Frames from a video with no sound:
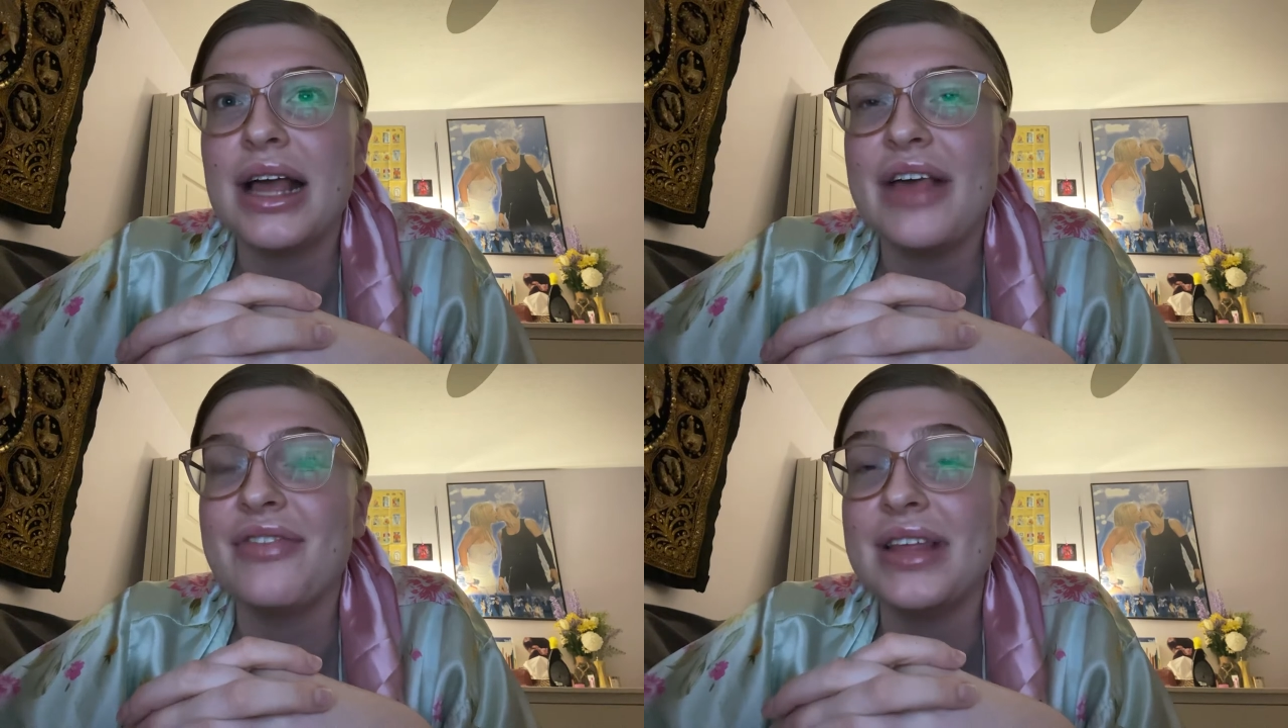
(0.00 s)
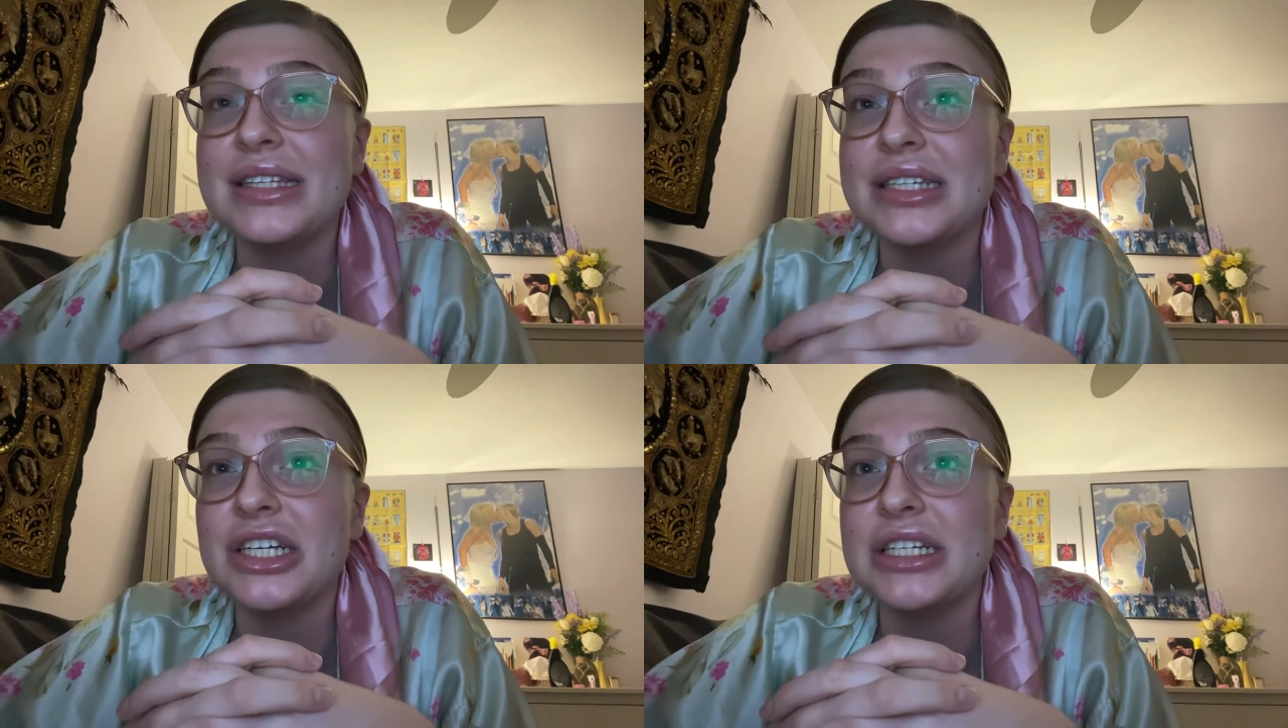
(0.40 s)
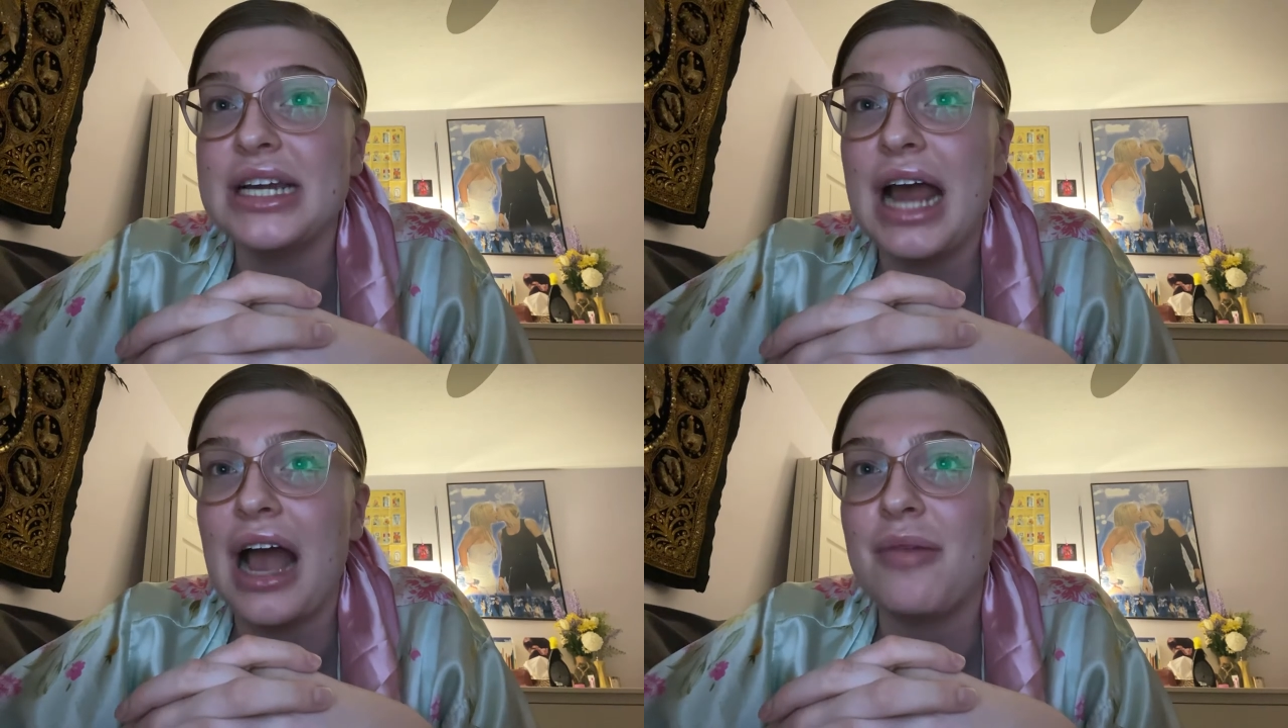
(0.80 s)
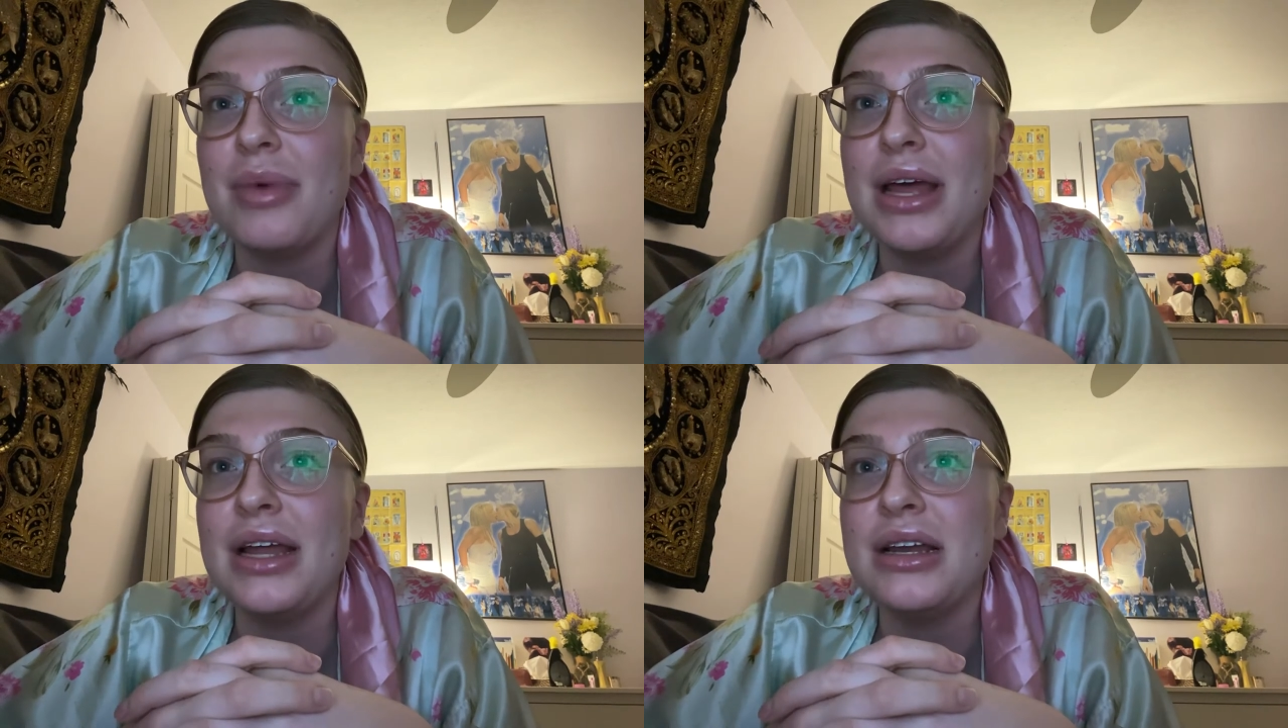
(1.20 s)
if this year didn't
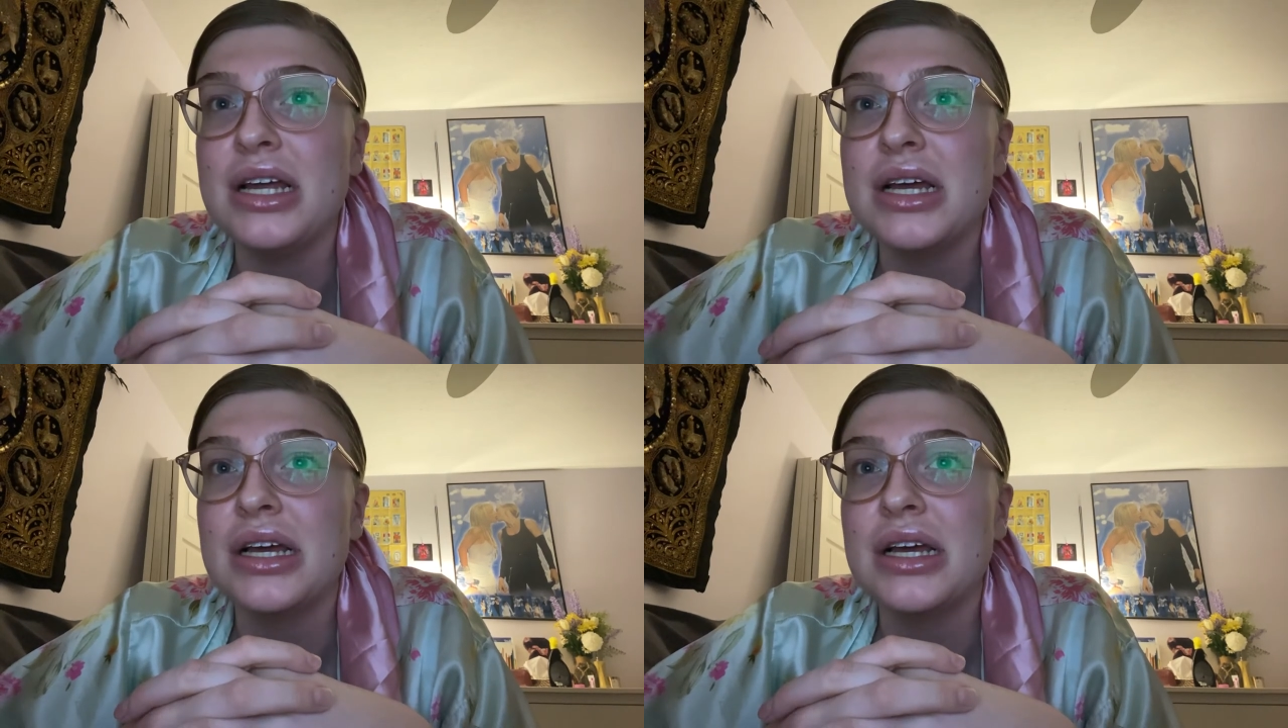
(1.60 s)
happen,